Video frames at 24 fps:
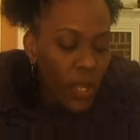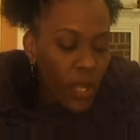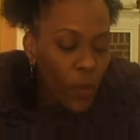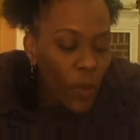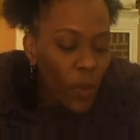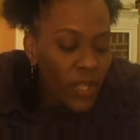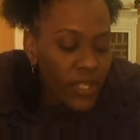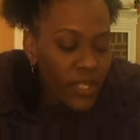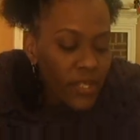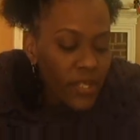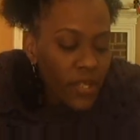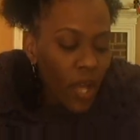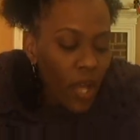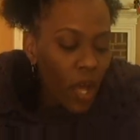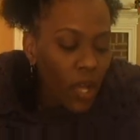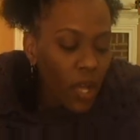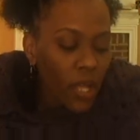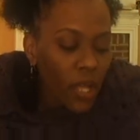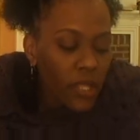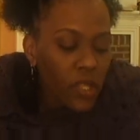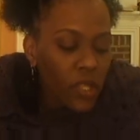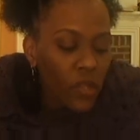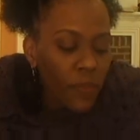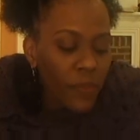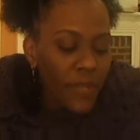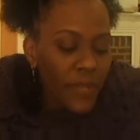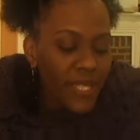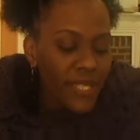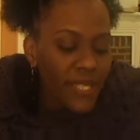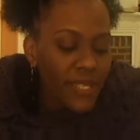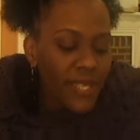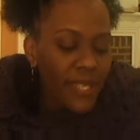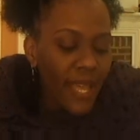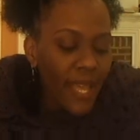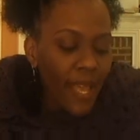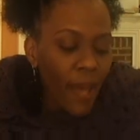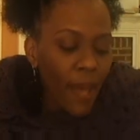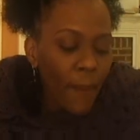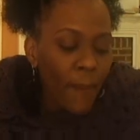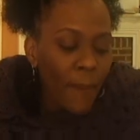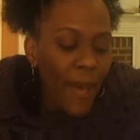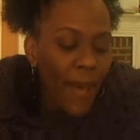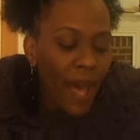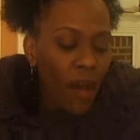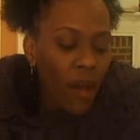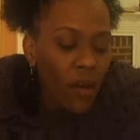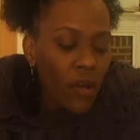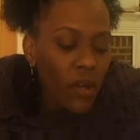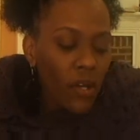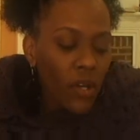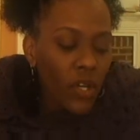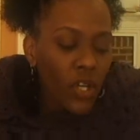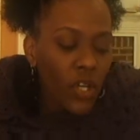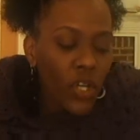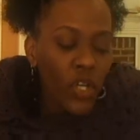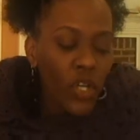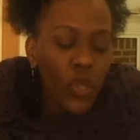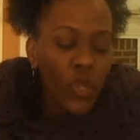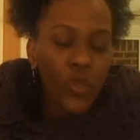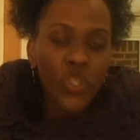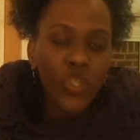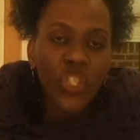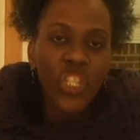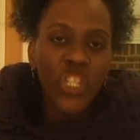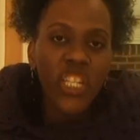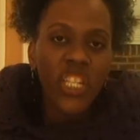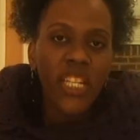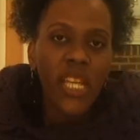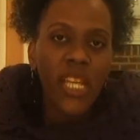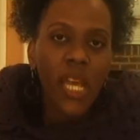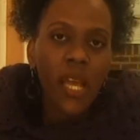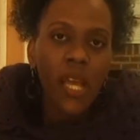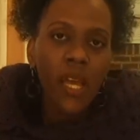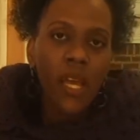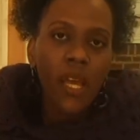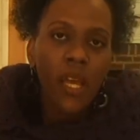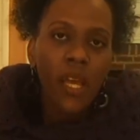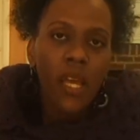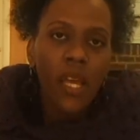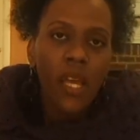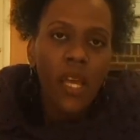So I want to talk a little bit today about Kujichagulia,